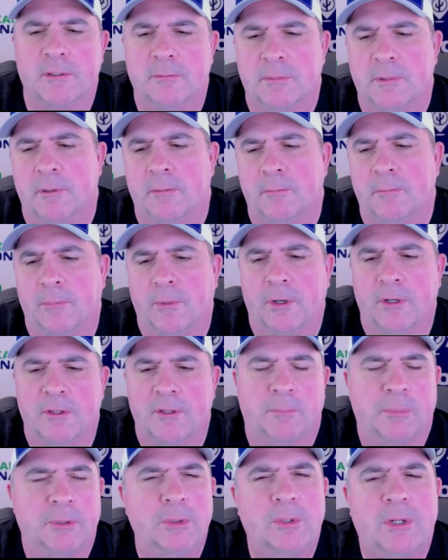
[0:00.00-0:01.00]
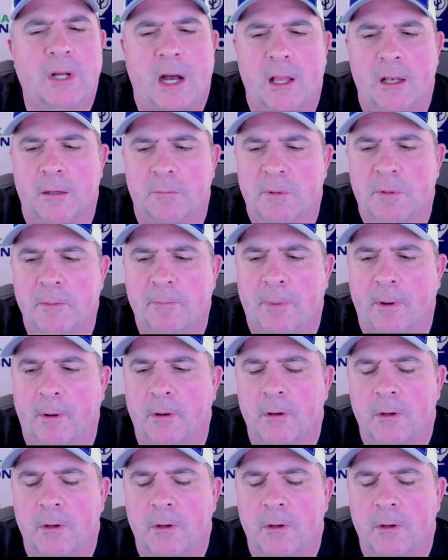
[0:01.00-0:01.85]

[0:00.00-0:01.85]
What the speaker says: the more the blue collar people.